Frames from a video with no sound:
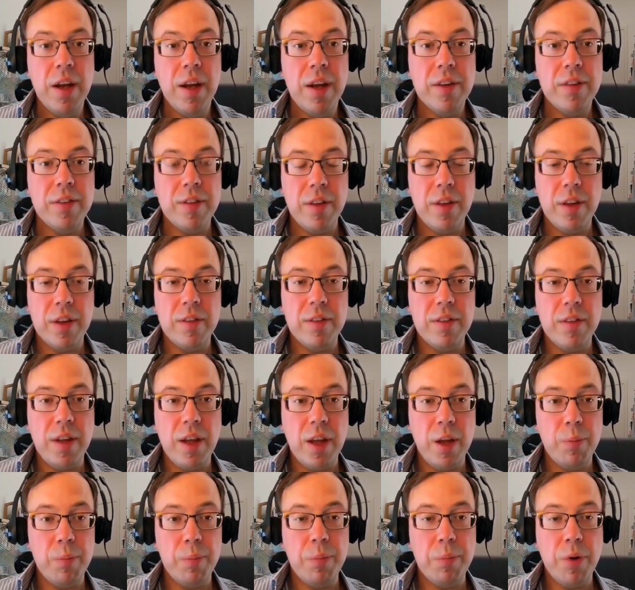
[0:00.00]
so
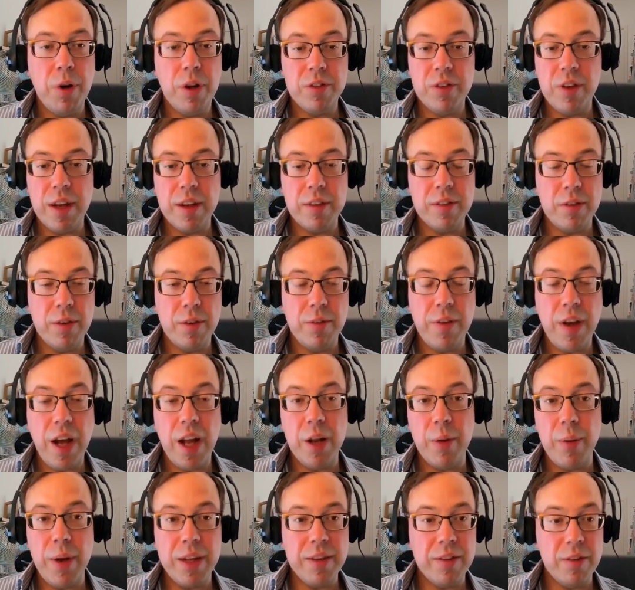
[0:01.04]
that projects are
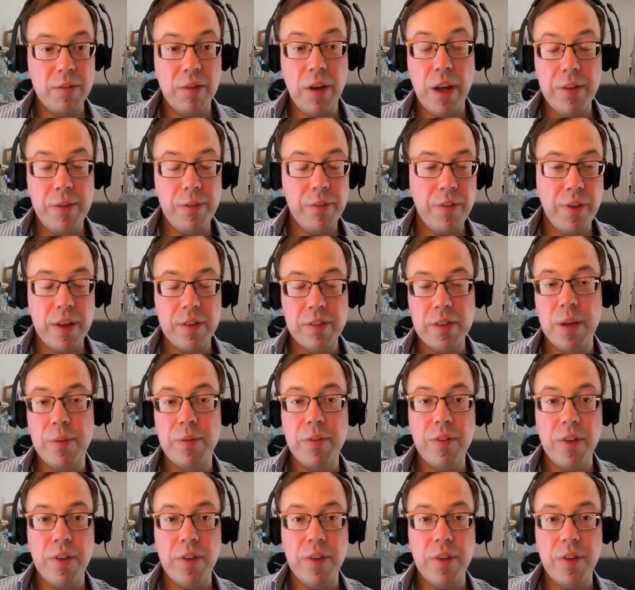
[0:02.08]
evaluated rather than first come,